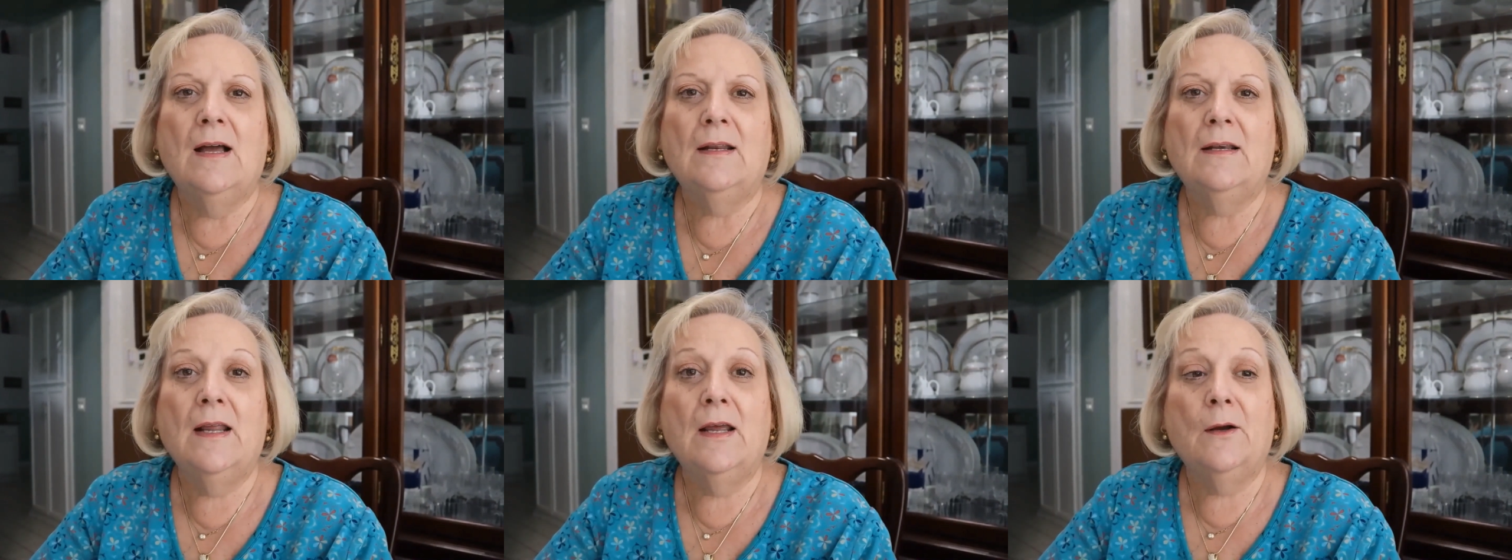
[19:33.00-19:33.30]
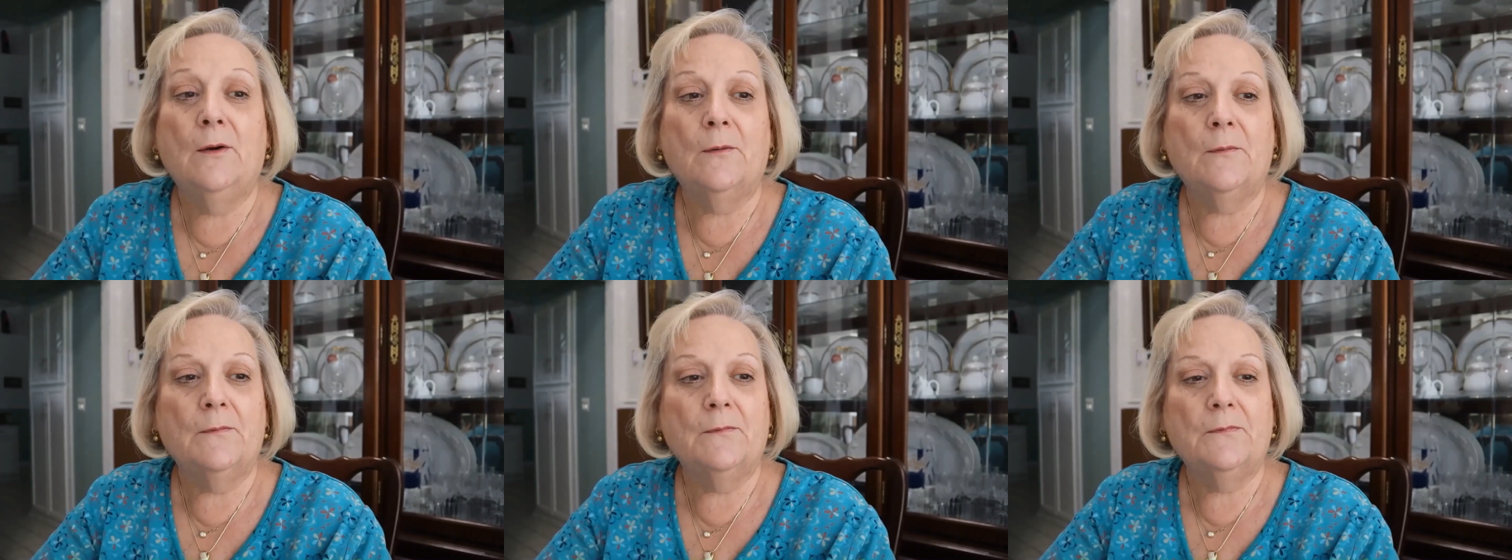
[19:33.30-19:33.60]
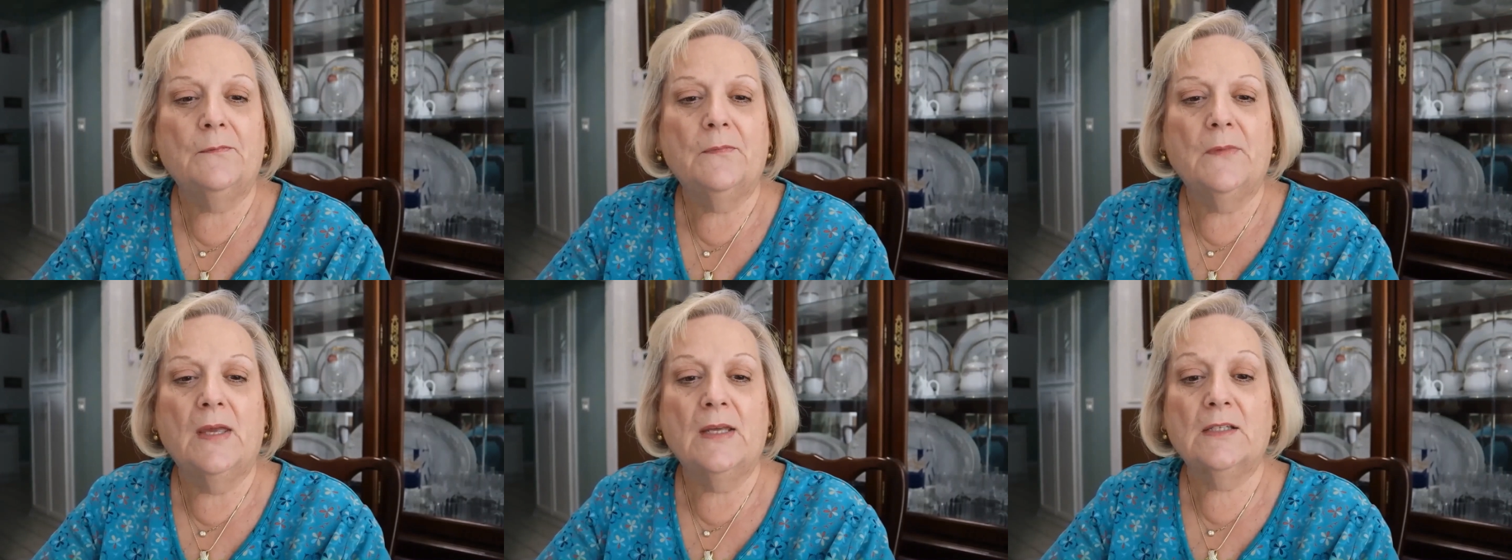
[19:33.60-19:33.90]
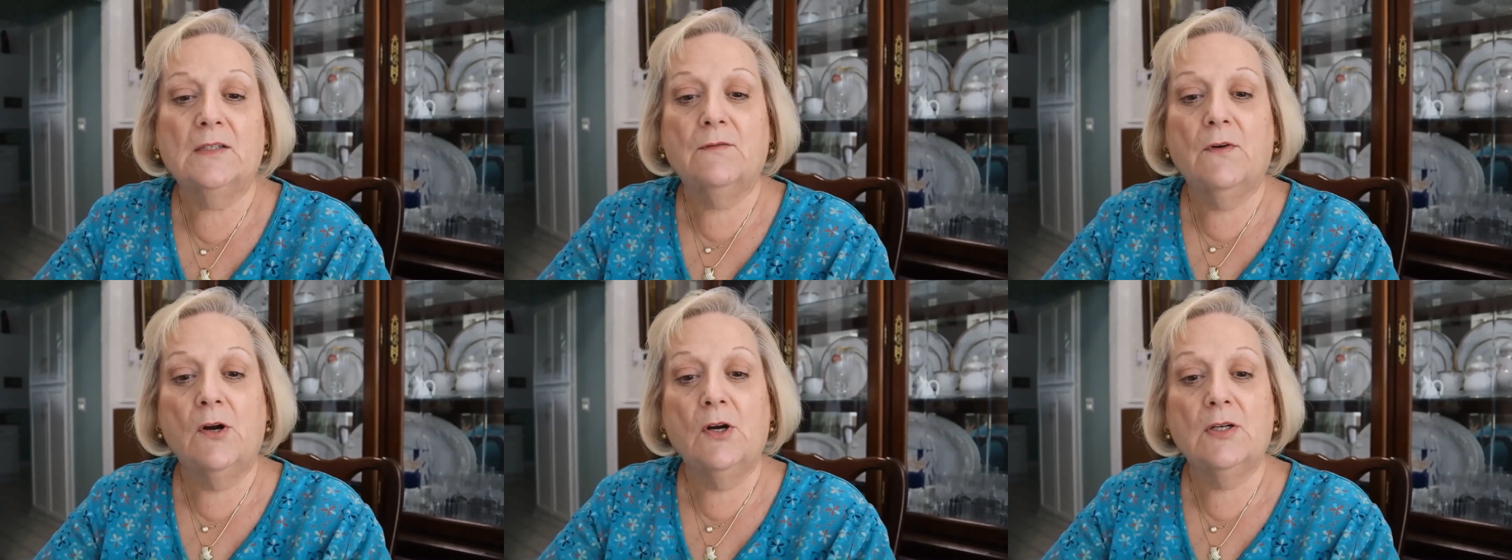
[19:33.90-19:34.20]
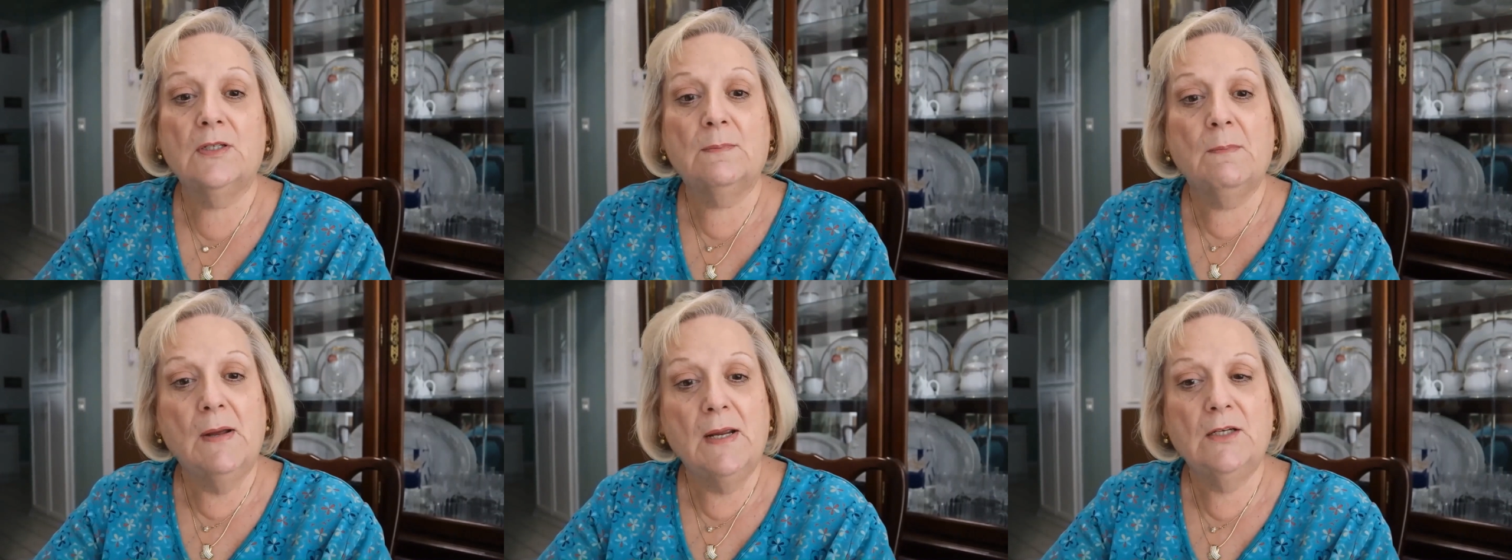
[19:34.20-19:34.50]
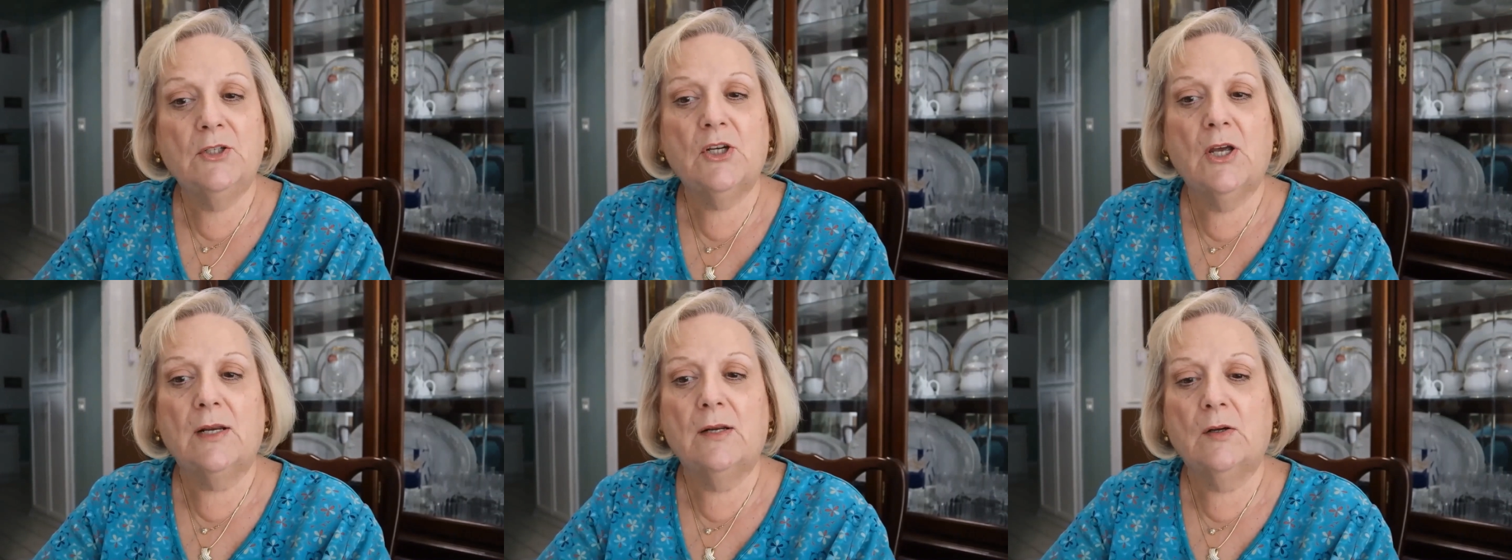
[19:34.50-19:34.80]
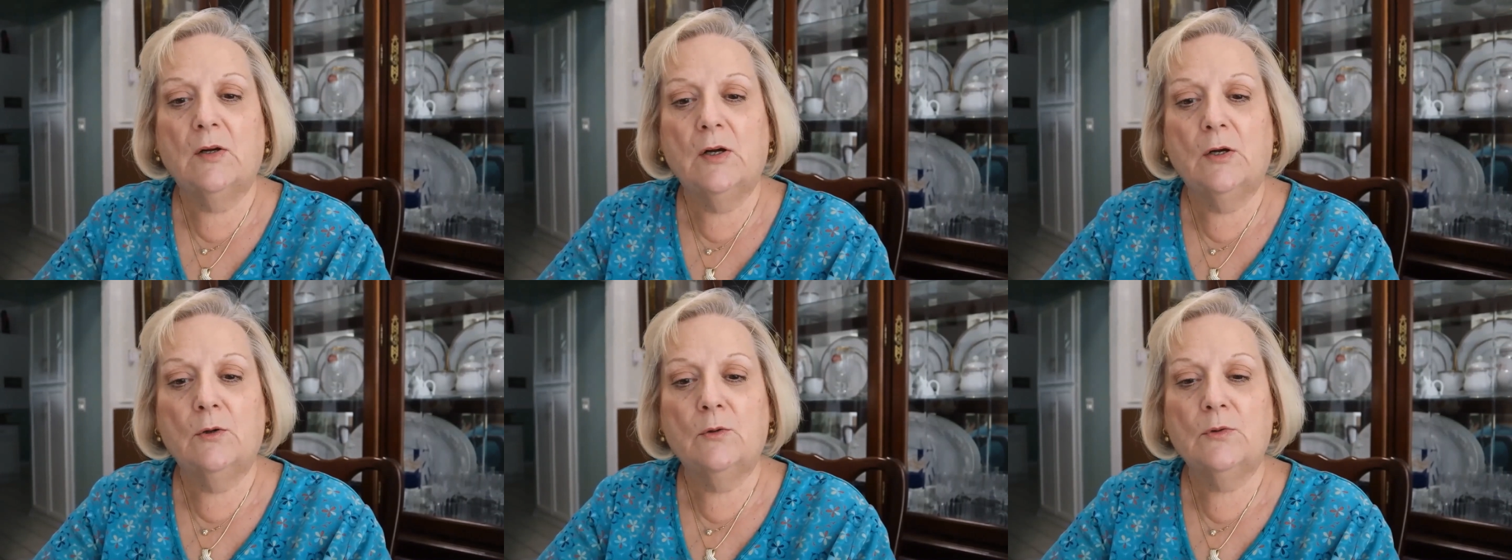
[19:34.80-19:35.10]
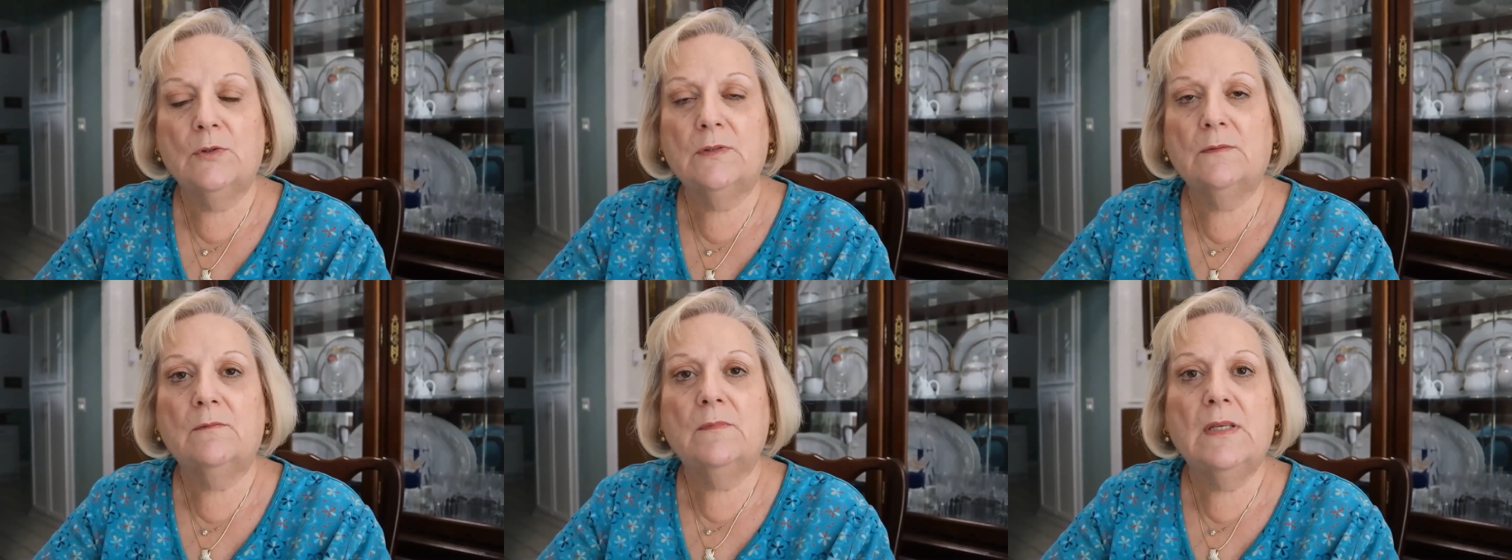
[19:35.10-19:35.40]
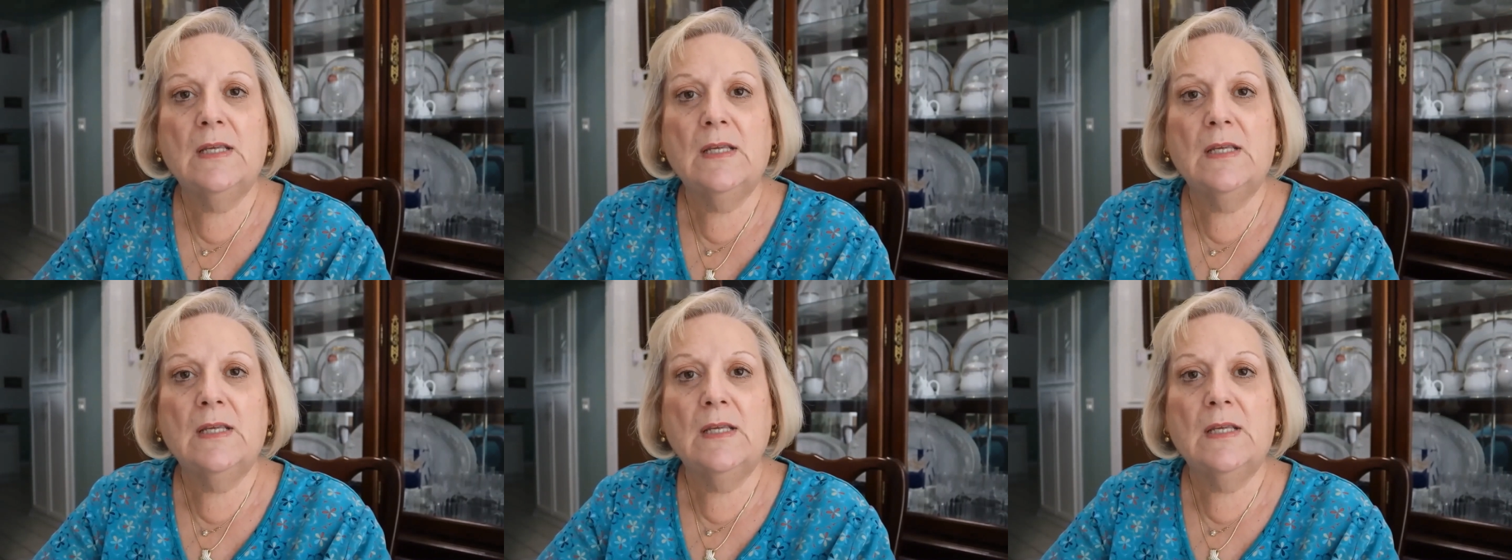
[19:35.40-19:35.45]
now as far as my channel goes,